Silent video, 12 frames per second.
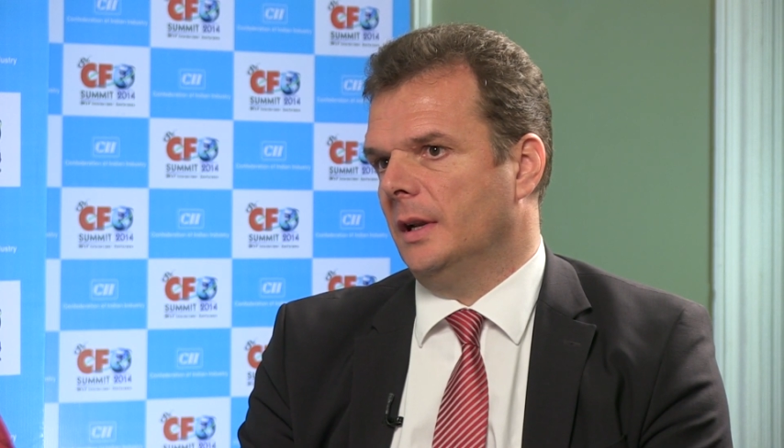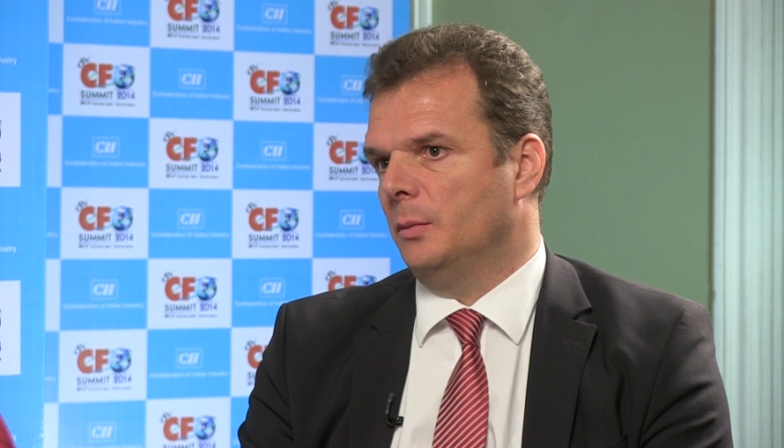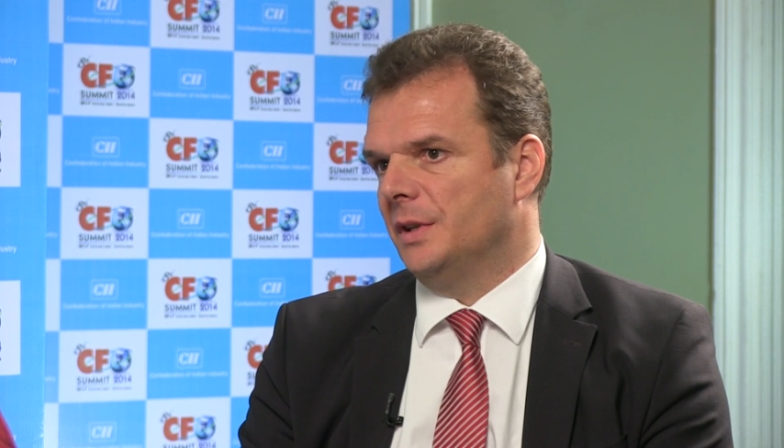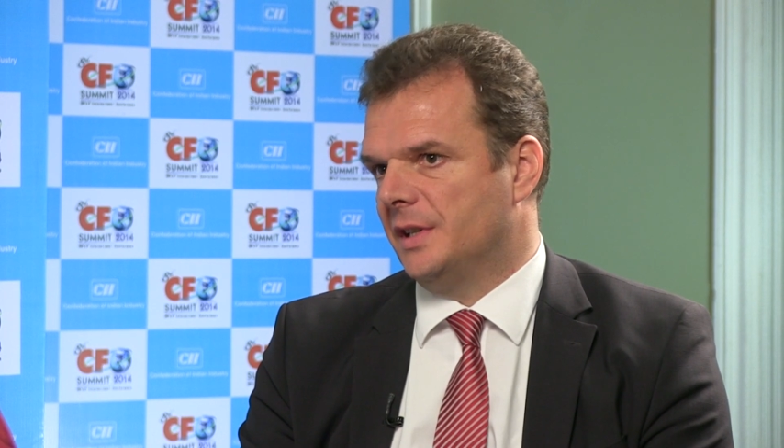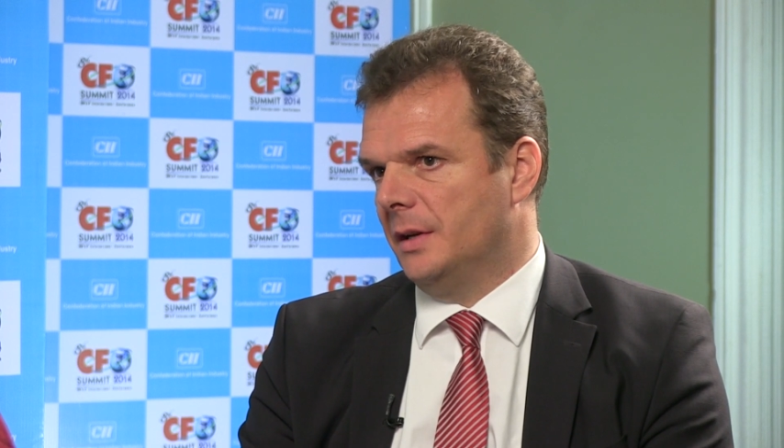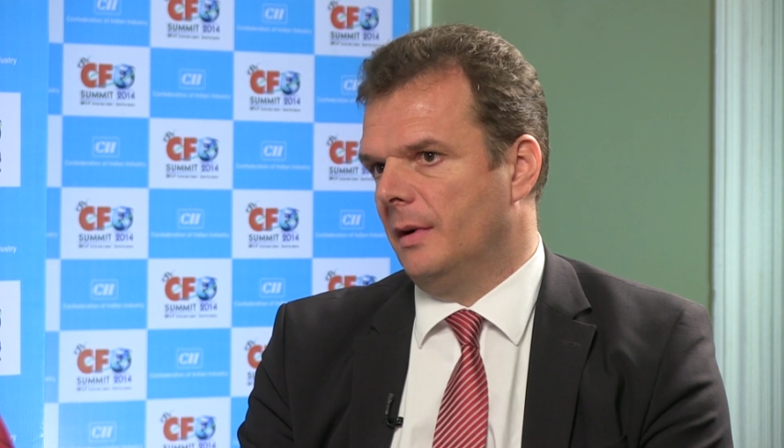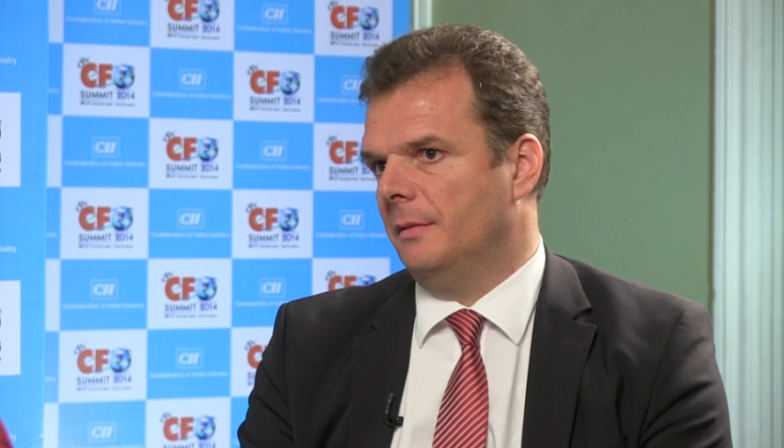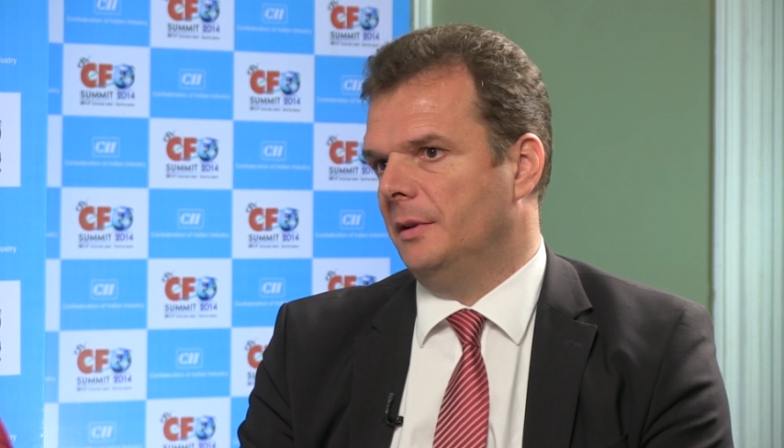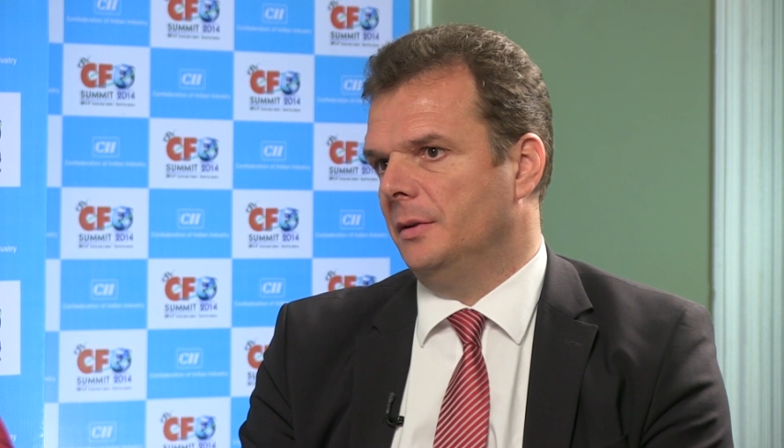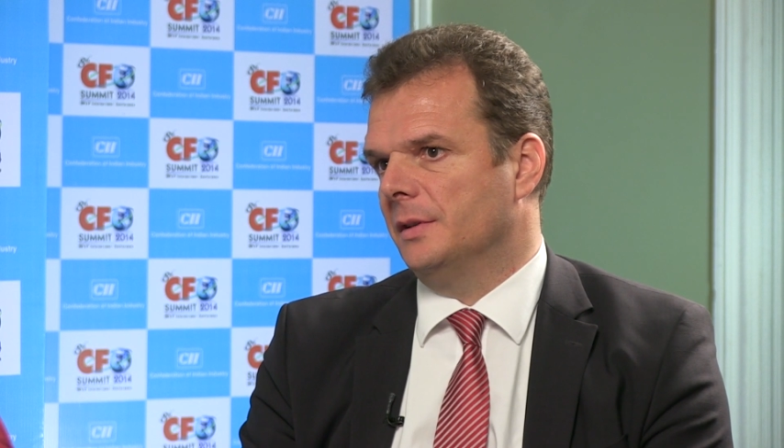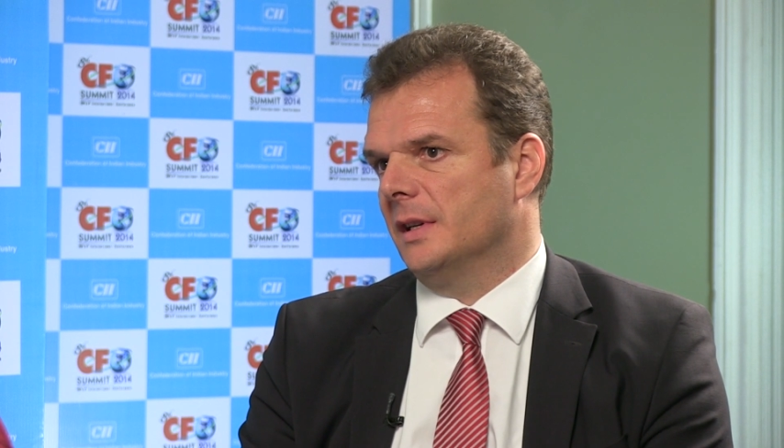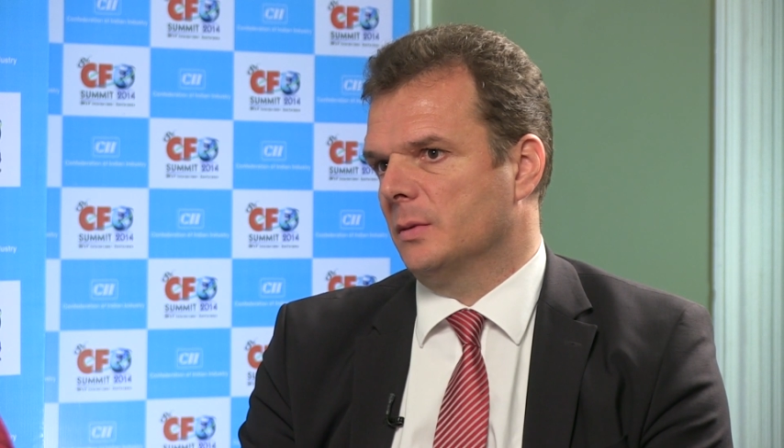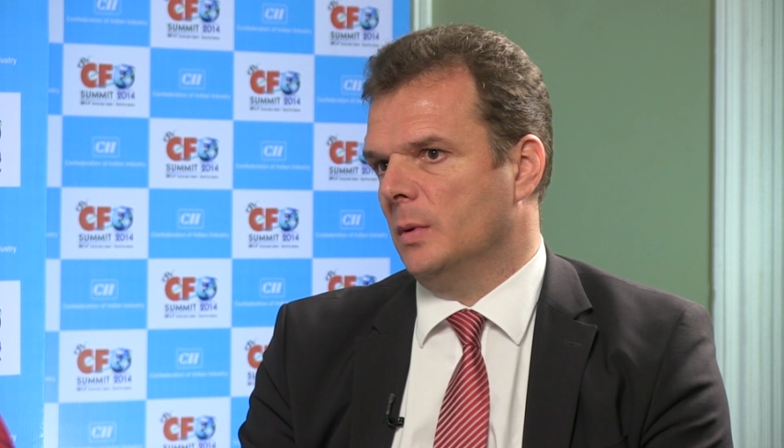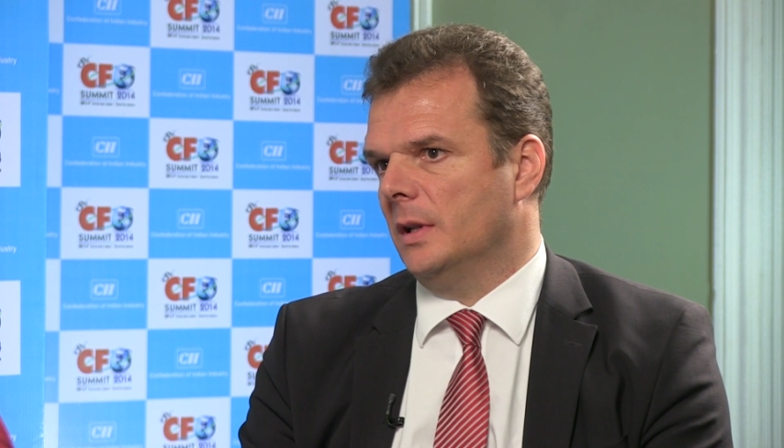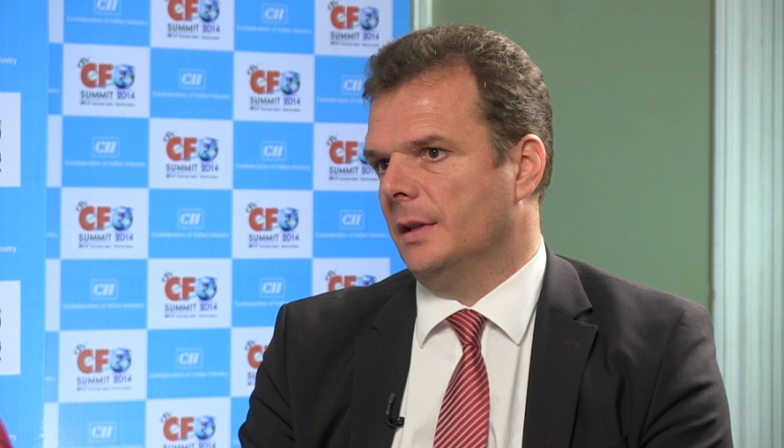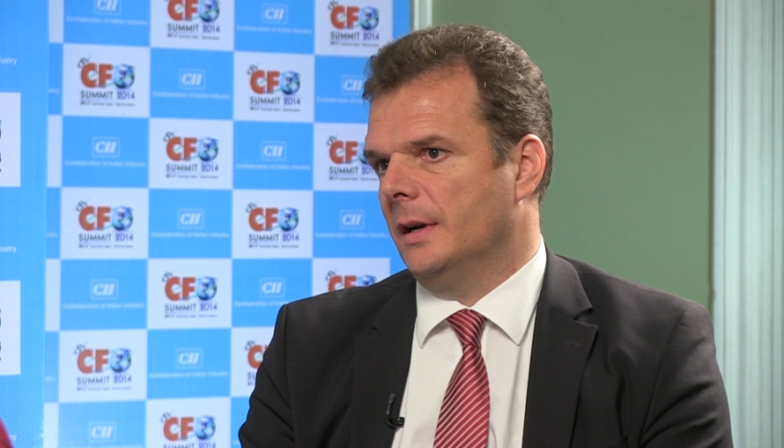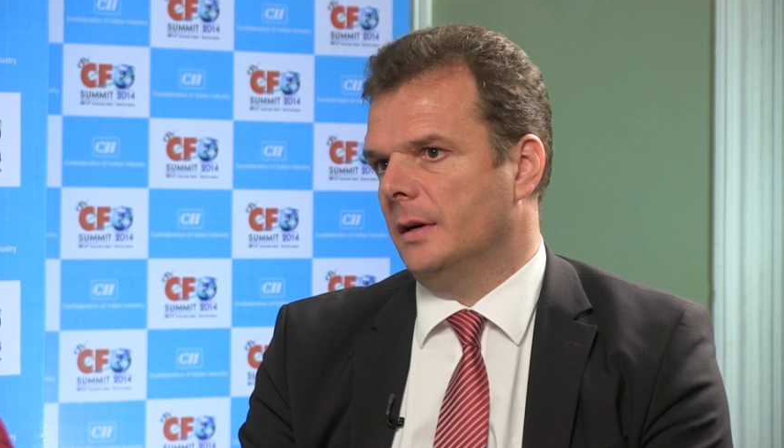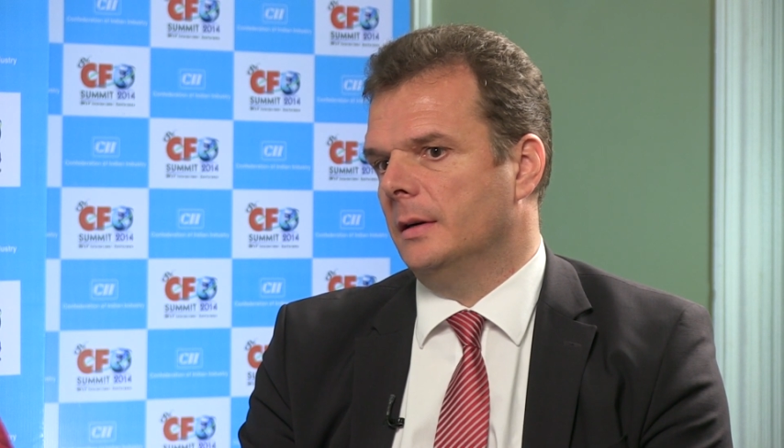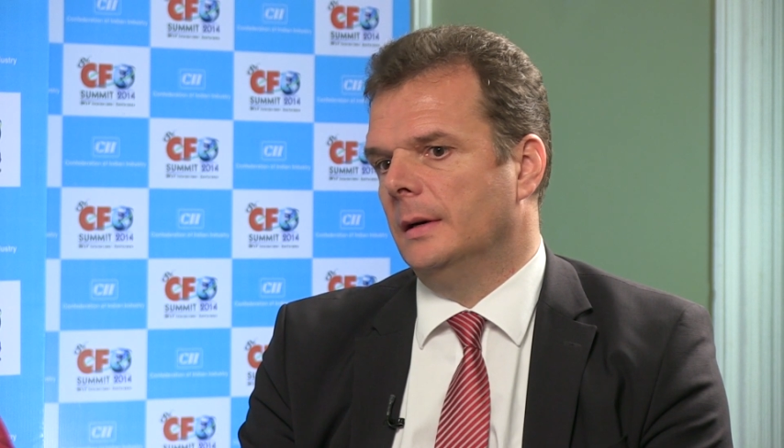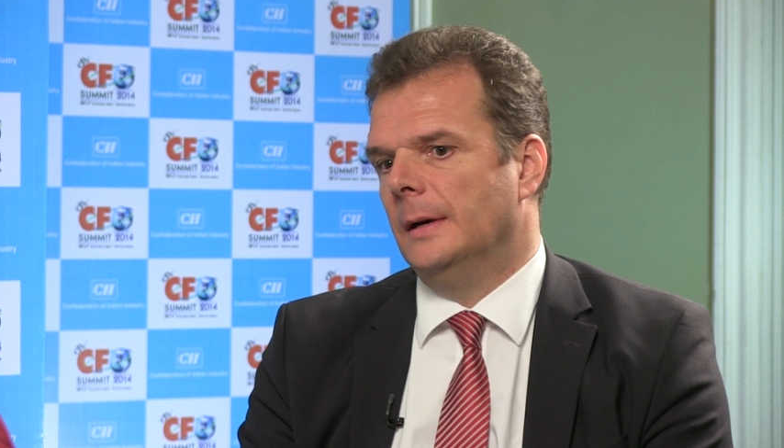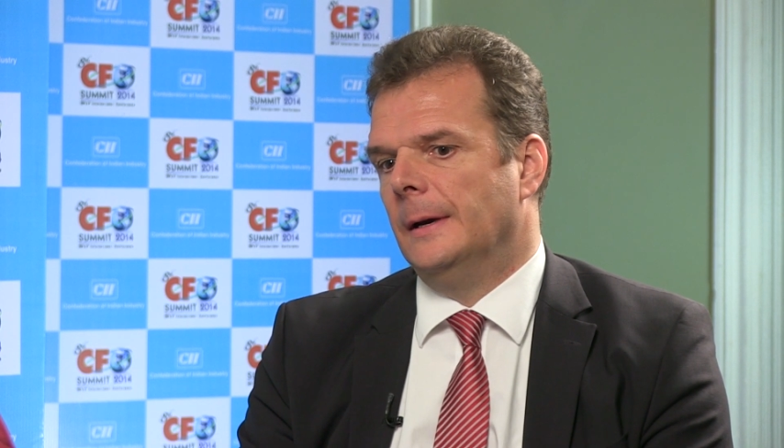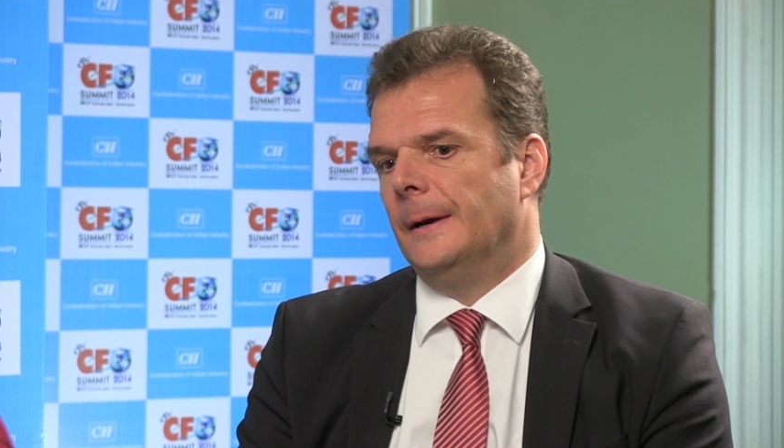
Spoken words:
and we see revenues as well there.